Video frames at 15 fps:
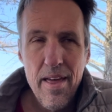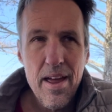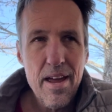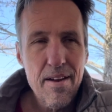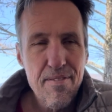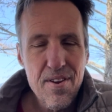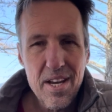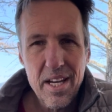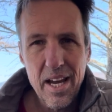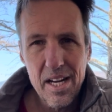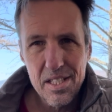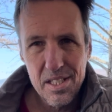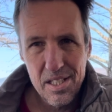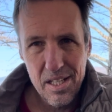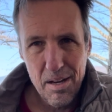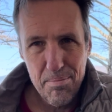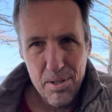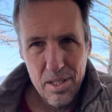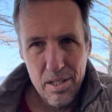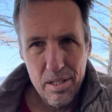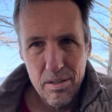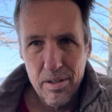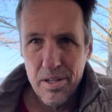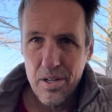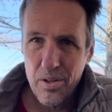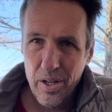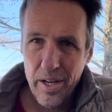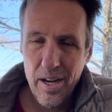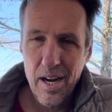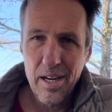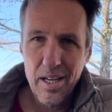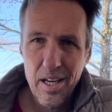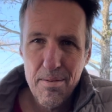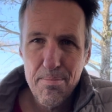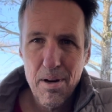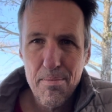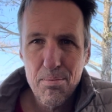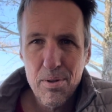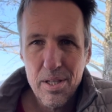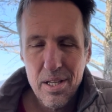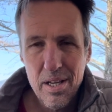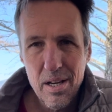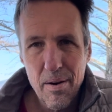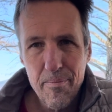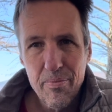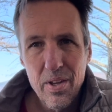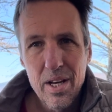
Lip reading: If he catches up to you and you cannot keep up with him,